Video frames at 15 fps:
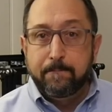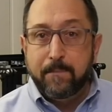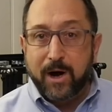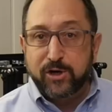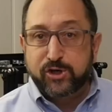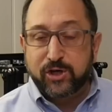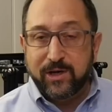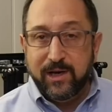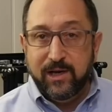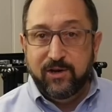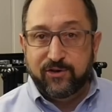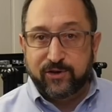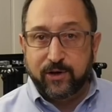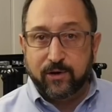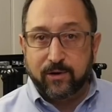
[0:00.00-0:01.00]
much
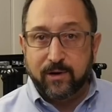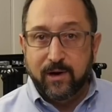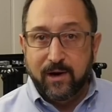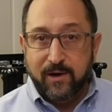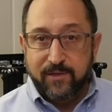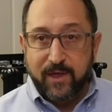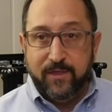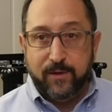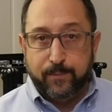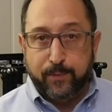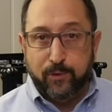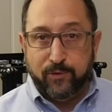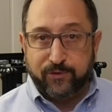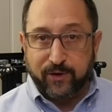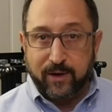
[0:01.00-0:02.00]
easier than the
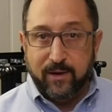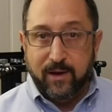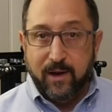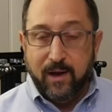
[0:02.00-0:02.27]
Prusa.